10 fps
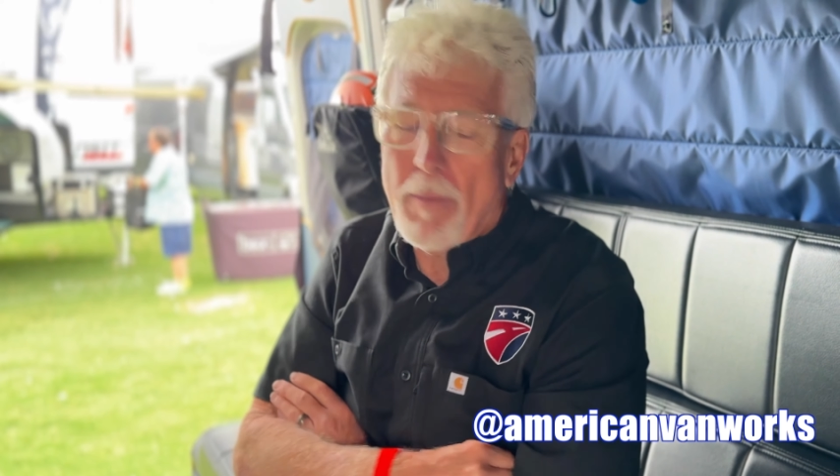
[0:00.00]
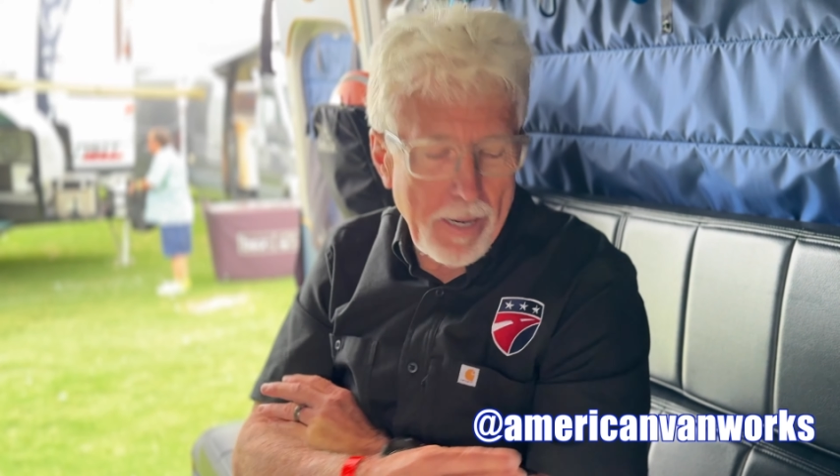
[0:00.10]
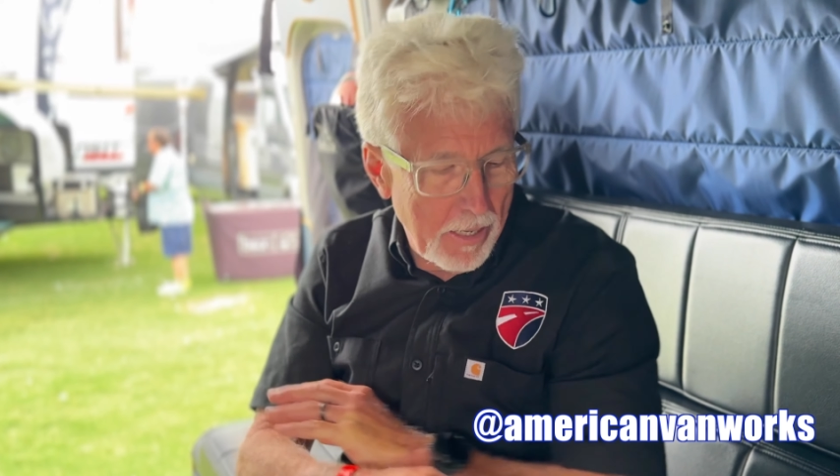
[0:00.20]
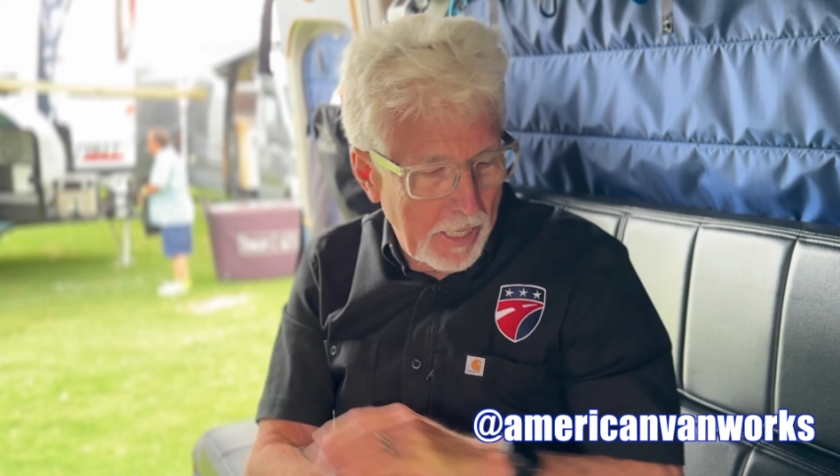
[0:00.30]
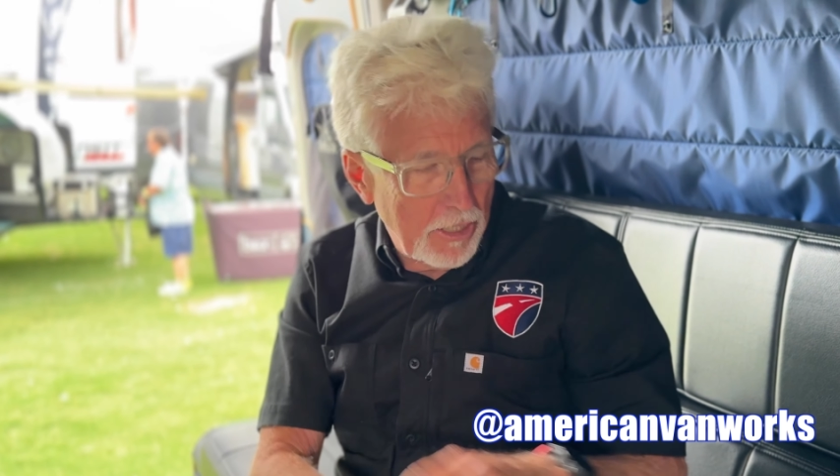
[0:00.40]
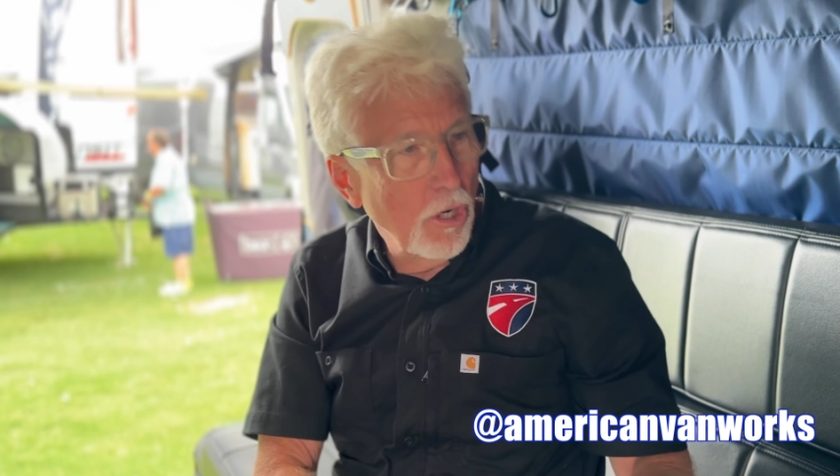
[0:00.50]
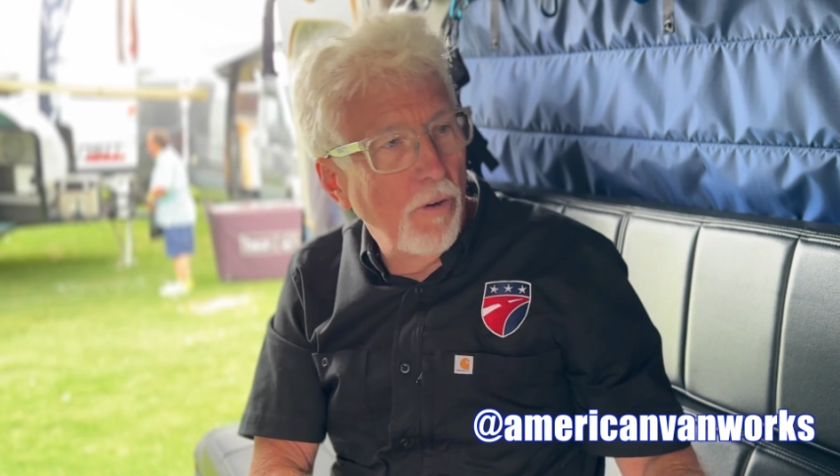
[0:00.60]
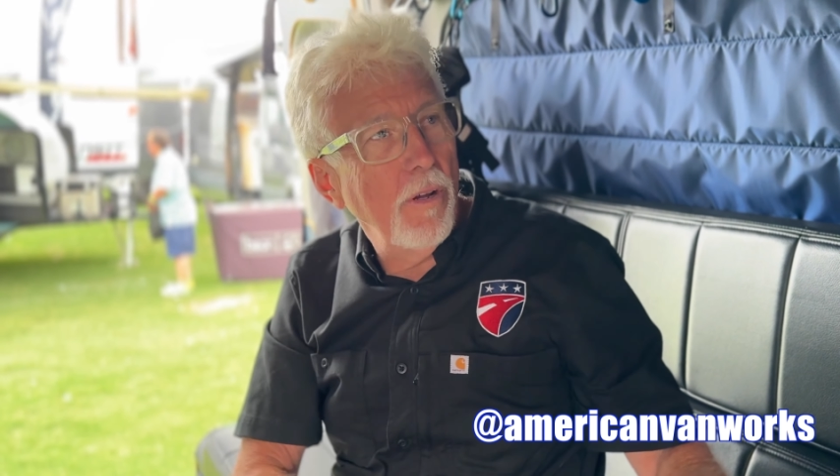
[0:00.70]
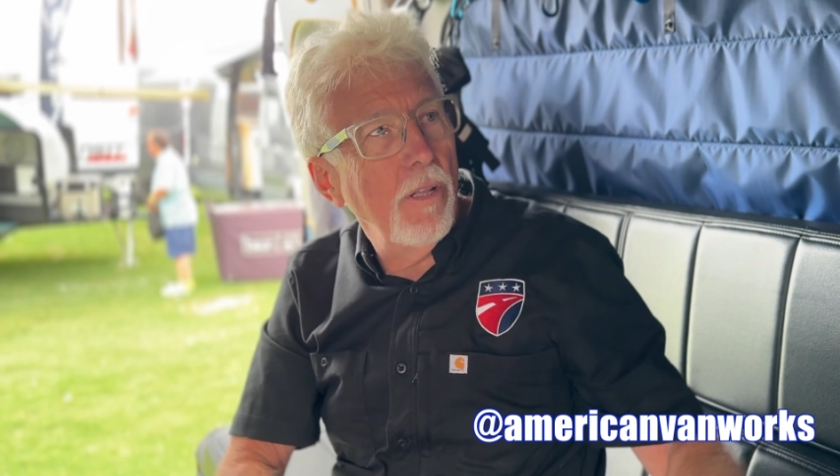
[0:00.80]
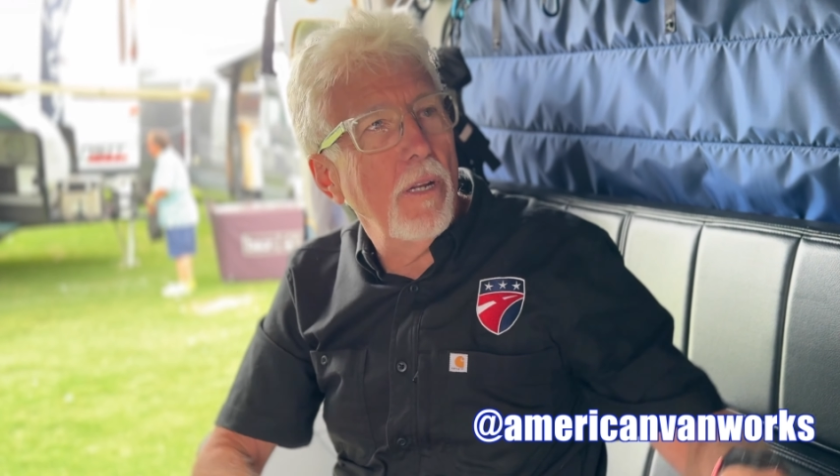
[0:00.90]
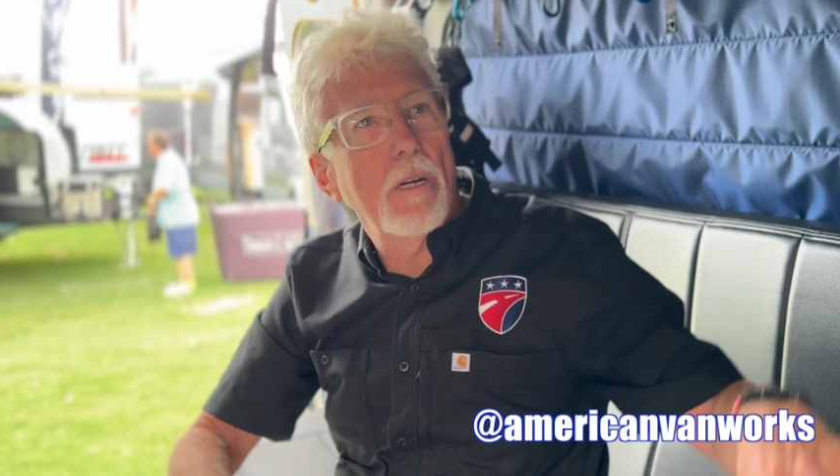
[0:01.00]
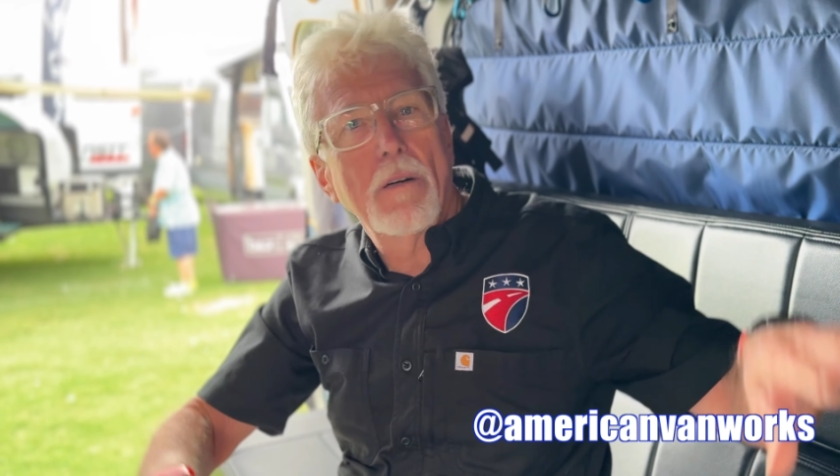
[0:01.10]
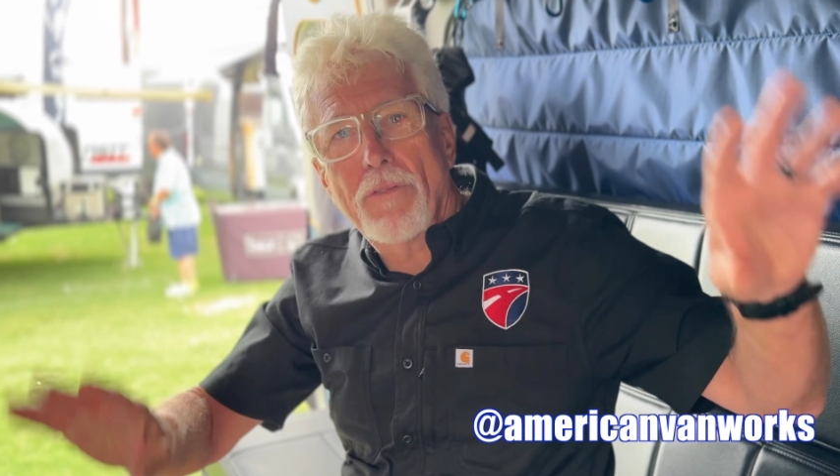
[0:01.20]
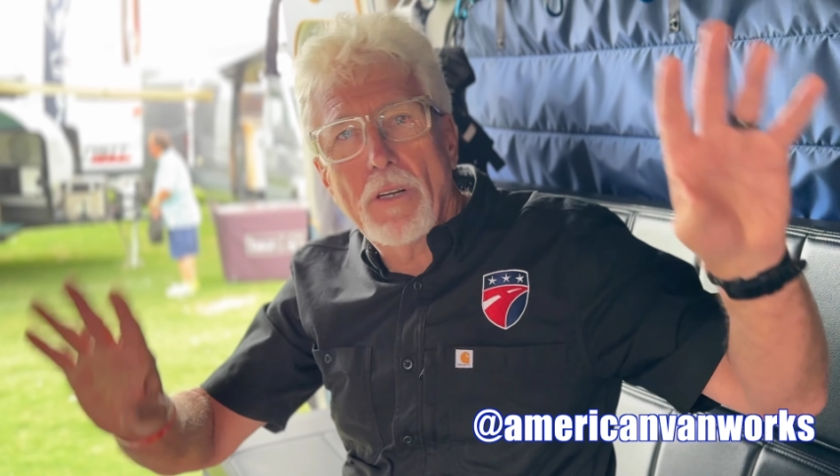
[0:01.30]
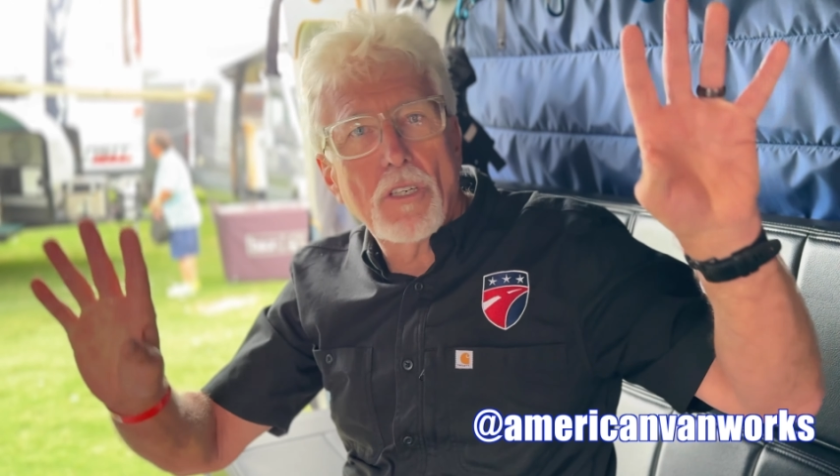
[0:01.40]
We made a nice sofa in
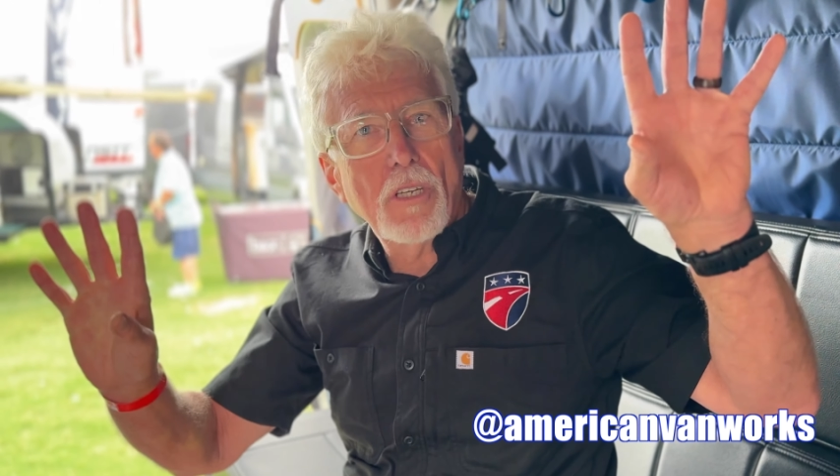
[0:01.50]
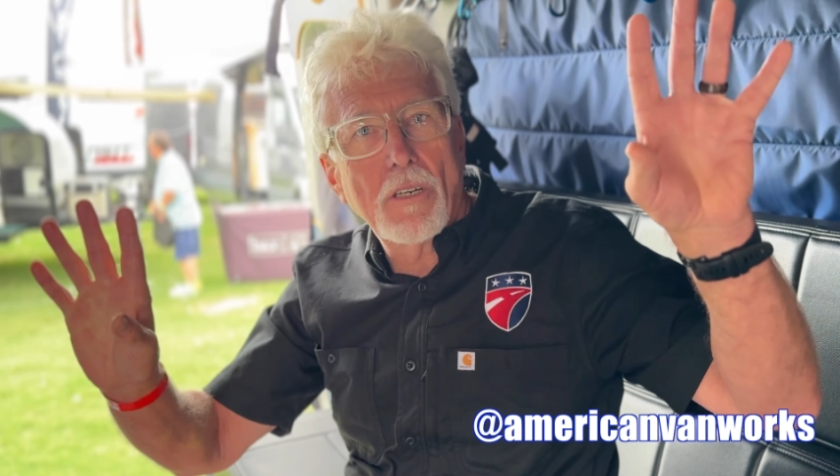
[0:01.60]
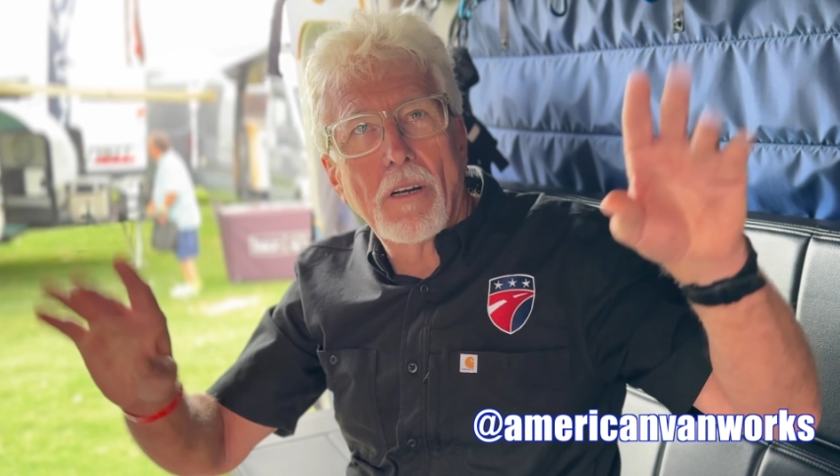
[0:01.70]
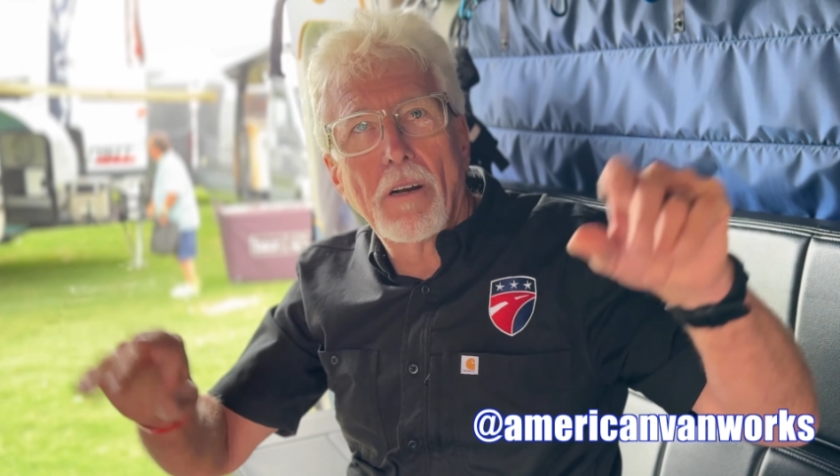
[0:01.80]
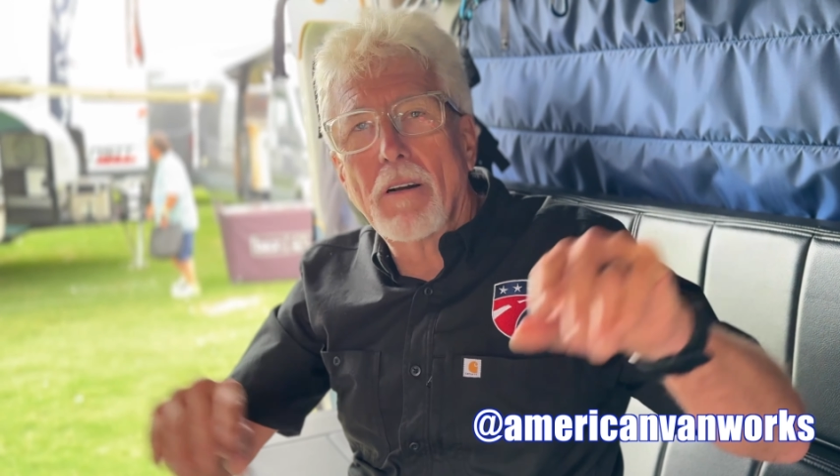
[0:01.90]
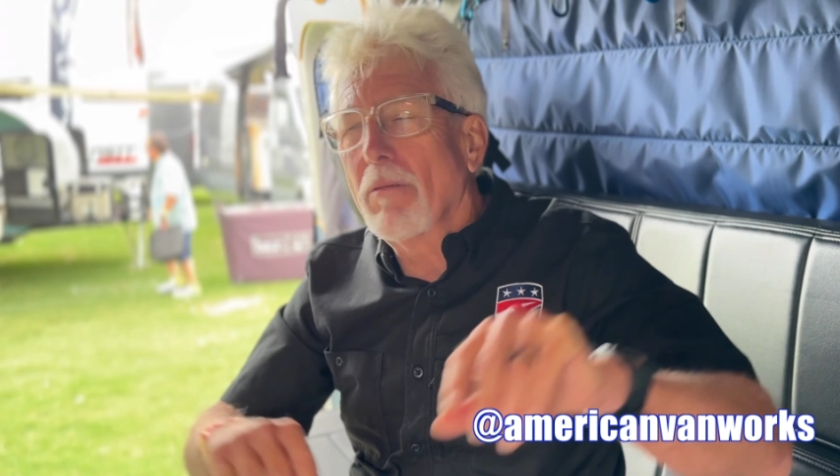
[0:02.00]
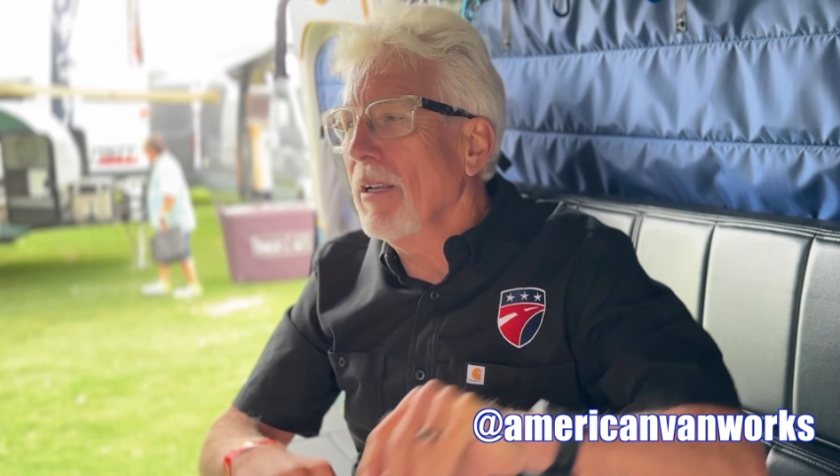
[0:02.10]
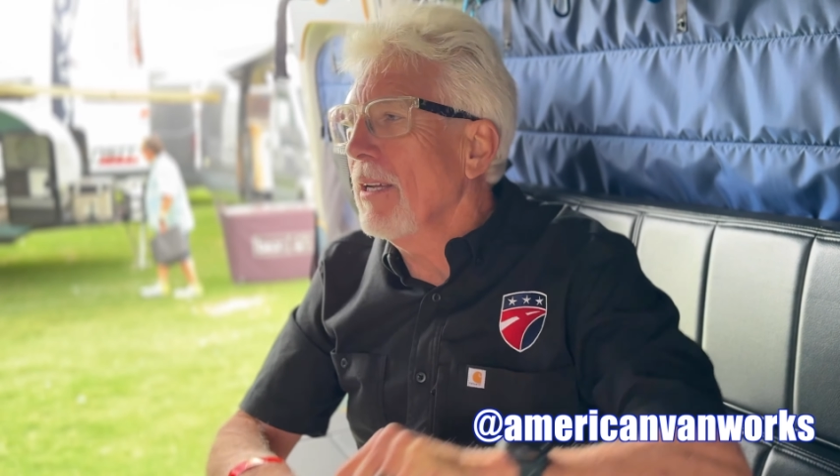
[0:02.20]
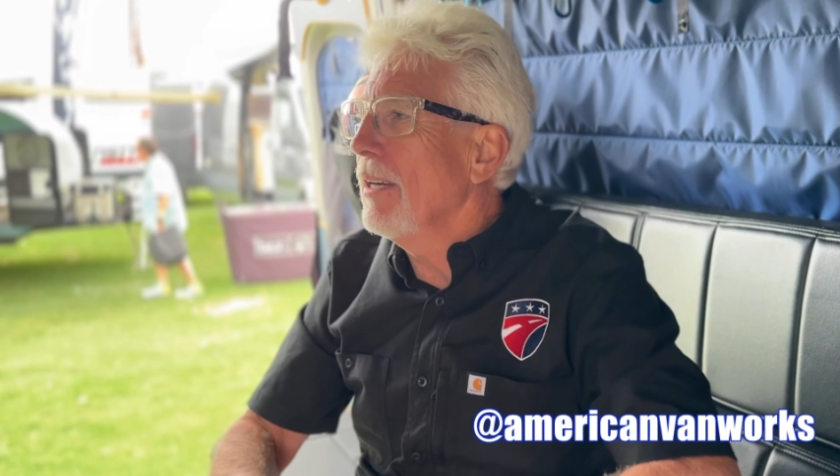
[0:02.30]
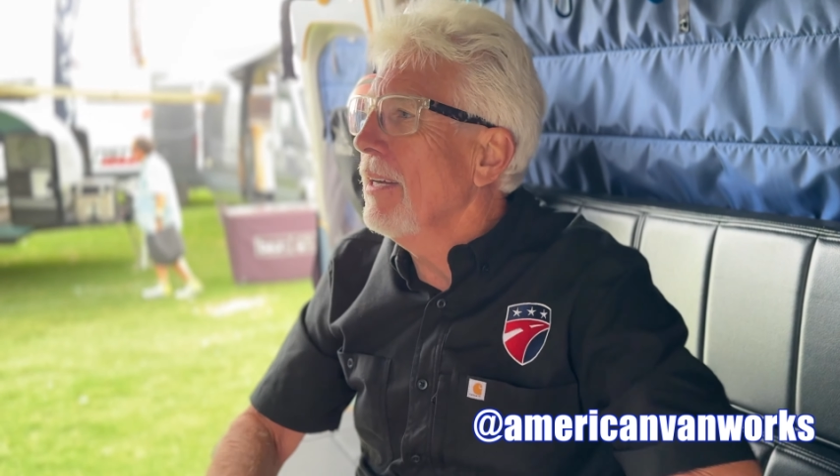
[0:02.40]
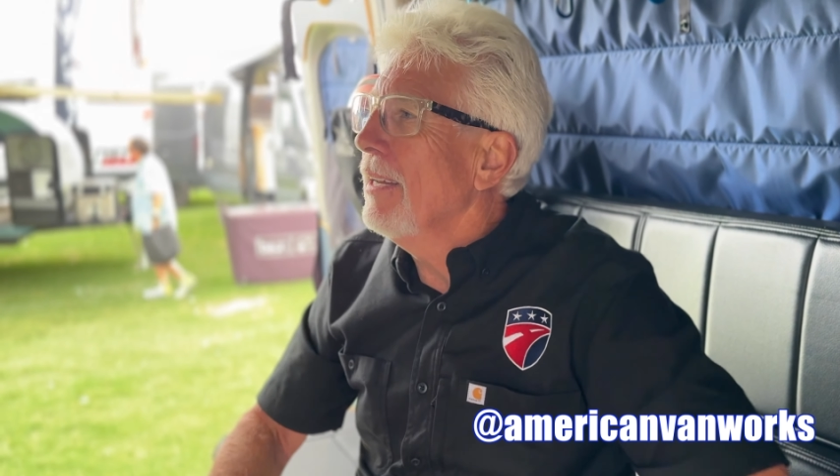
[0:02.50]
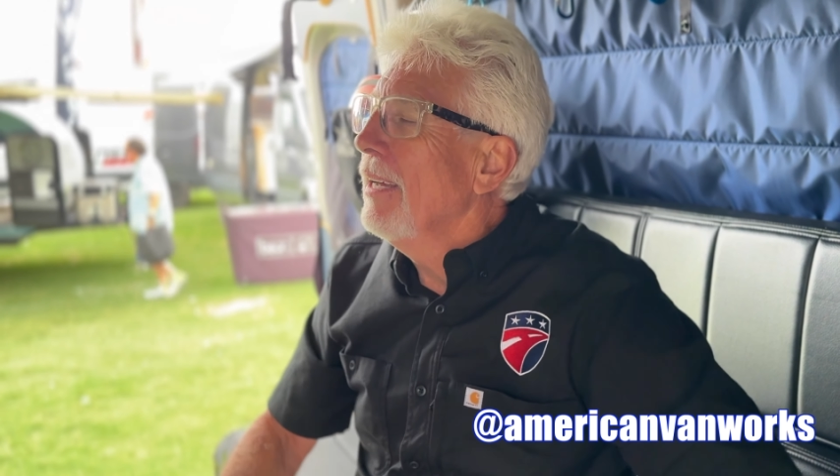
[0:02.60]
there. Finished the interior really good.